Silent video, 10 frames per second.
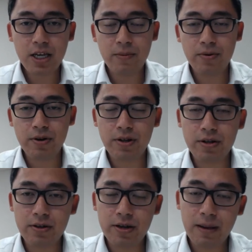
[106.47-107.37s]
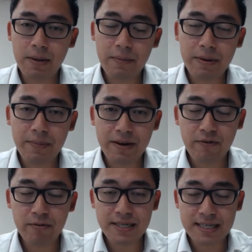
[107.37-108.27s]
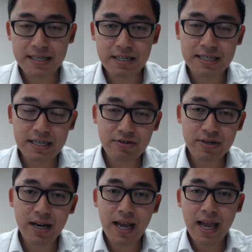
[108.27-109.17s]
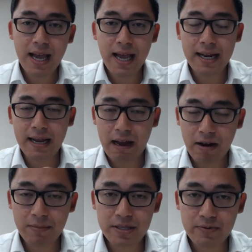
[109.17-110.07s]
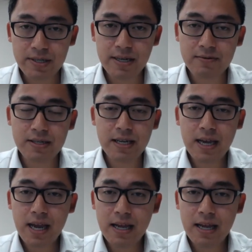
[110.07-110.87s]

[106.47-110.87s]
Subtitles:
you put in the how many bedrooms, etc., etc., and then out comes the results.